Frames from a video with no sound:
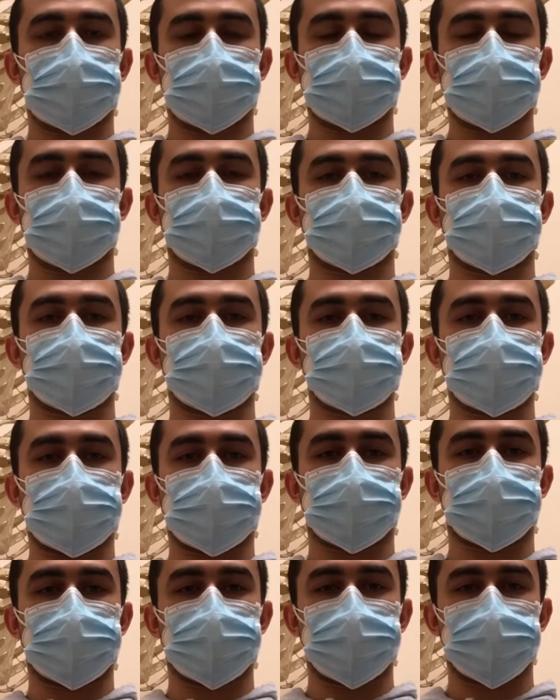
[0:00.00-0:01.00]
out through the mouth
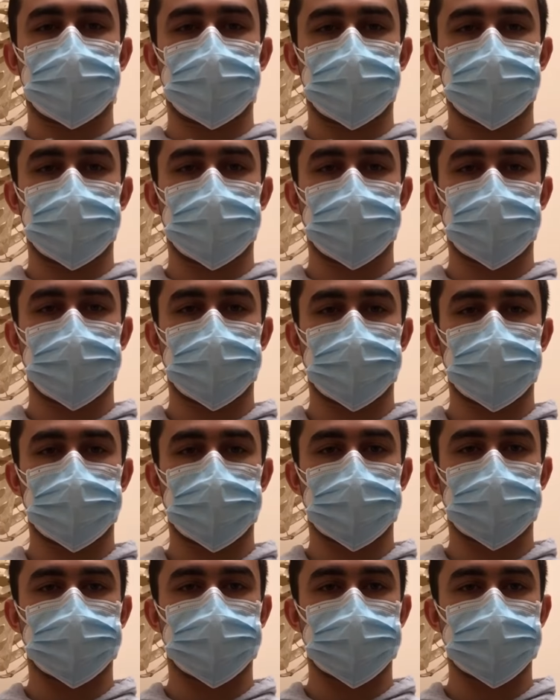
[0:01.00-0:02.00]

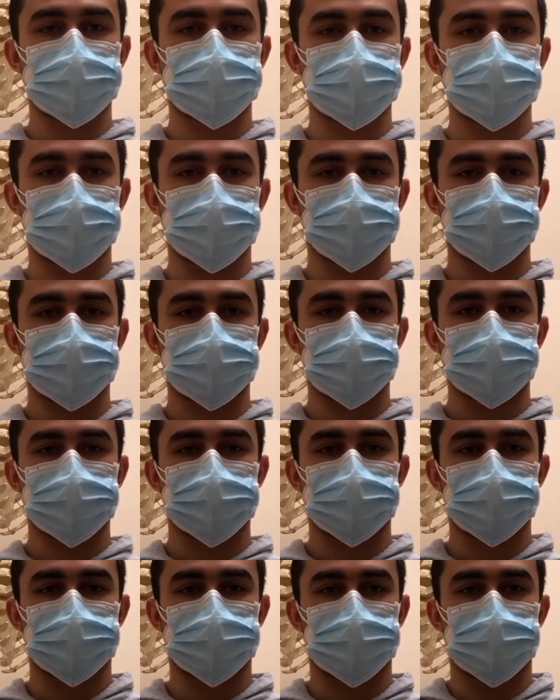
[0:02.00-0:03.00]
with pursed lips.
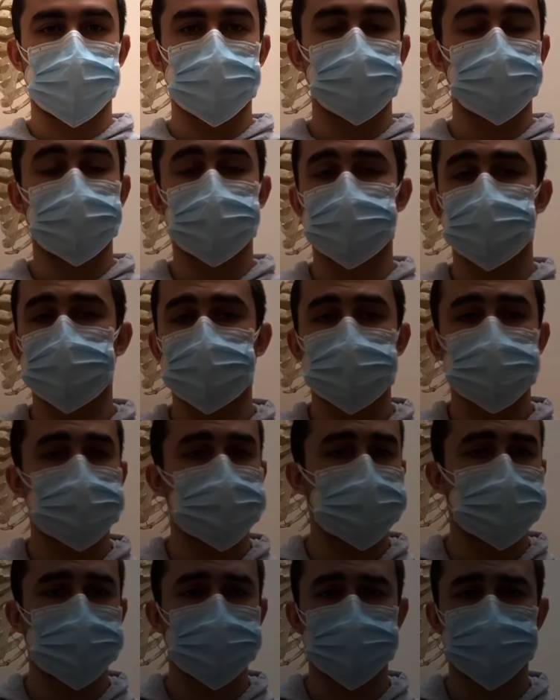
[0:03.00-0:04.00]
Okay, you can do this
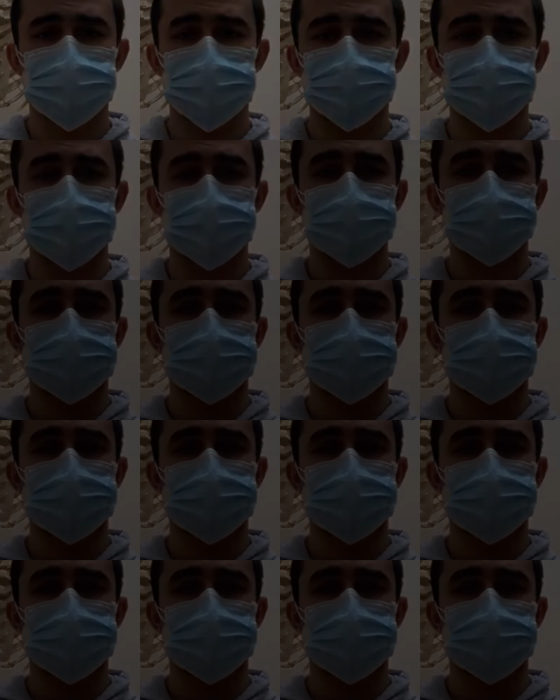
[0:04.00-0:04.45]
10 to 15